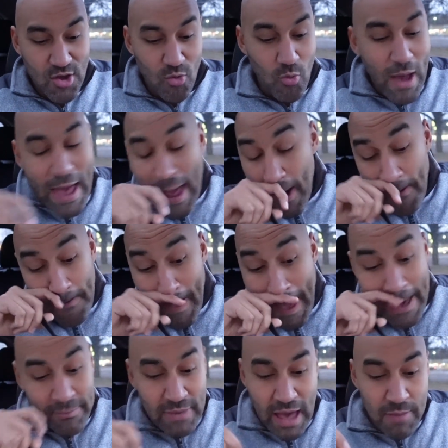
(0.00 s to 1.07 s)
Wow,
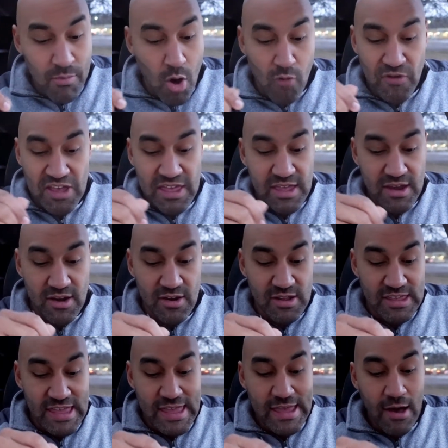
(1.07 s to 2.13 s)
I'm over here
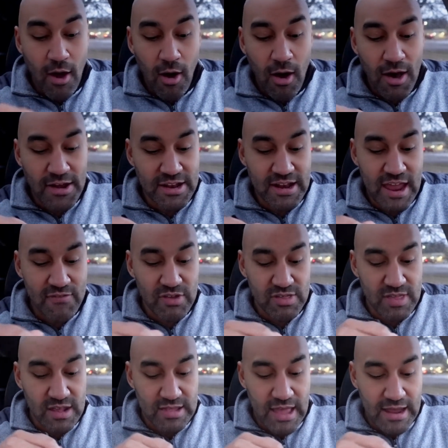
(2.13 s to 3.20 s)
yeehawing and
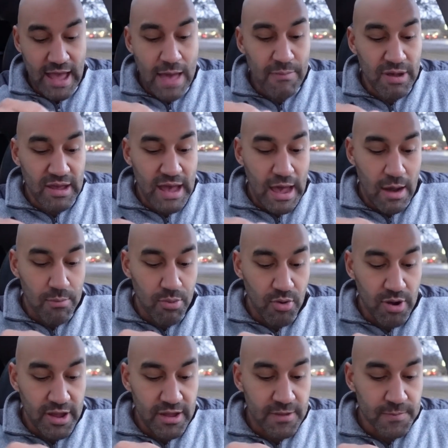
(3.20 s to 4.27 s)
everything like I'm a
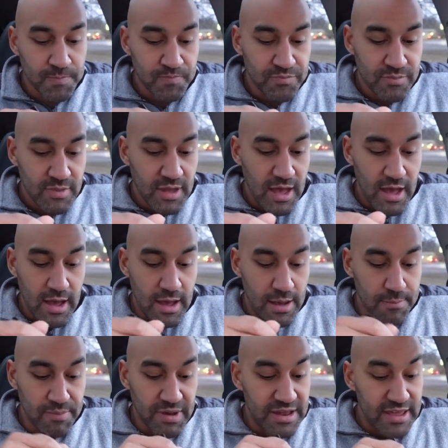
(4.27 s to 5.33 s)
cowboy.
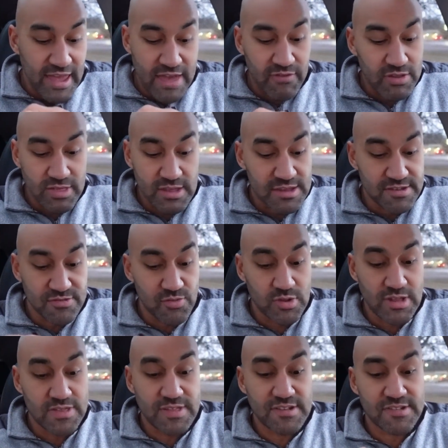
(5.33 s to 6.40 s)
But everything is
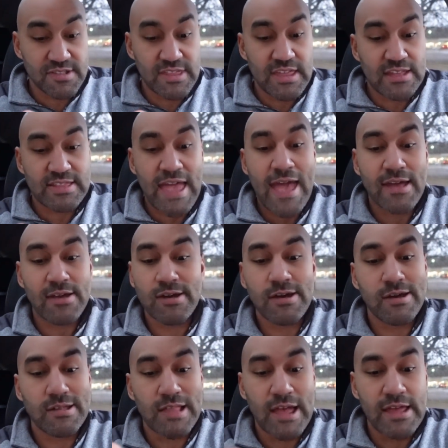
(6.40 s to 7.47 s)
really that
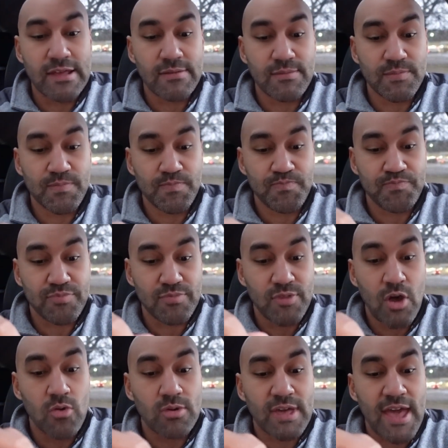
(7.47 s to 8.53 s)
good. Like,
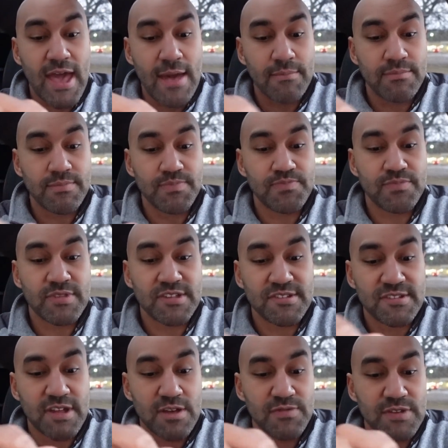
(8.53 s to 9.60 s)
no cap, this
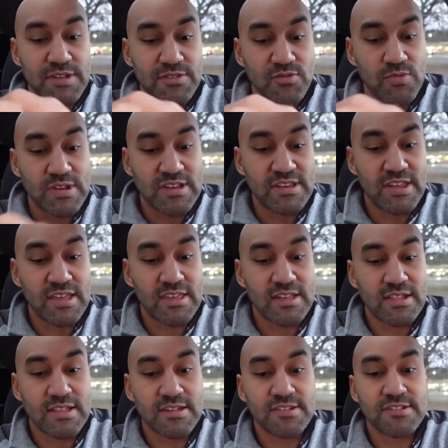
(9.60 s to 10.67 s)
stuff is ridiculous.